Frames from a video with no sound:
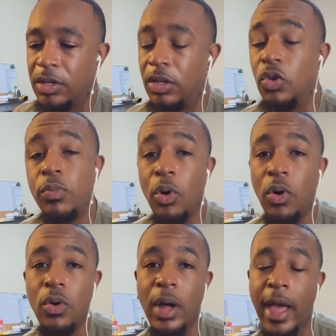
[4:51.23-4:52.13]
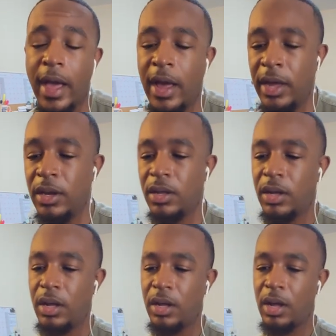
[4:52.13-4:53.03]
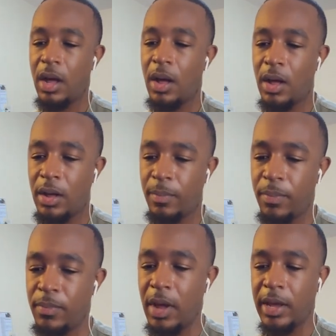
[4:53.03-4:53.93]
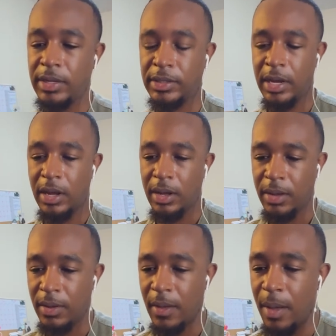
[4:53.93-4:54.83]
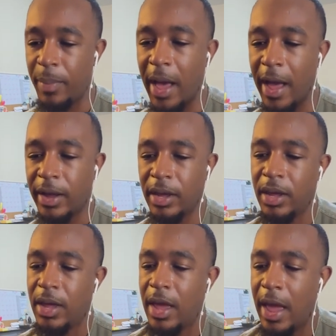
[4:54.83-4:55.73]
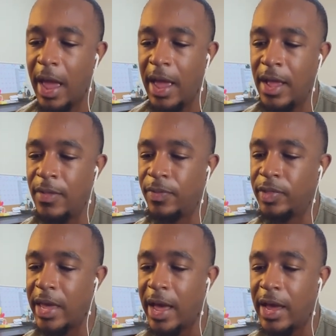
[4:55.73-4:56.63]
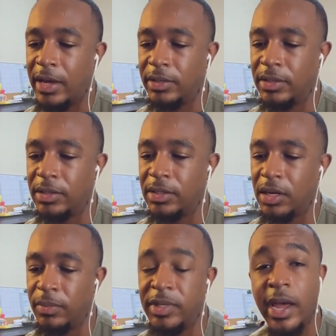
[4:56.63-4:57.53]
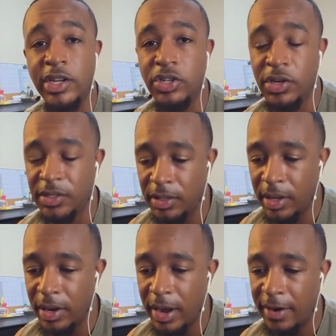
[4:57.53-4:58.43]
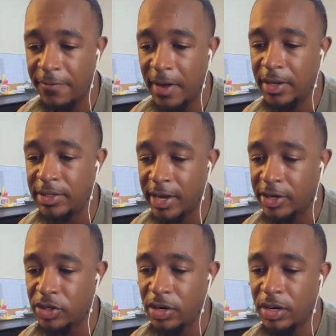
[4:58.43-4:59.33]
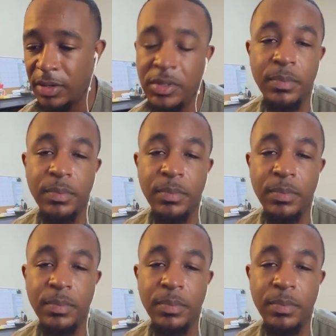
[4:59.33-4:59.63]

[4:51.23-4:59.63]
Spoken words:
Loophole had, I guess like a pack, and they had some textures in there, and I found a texture and there's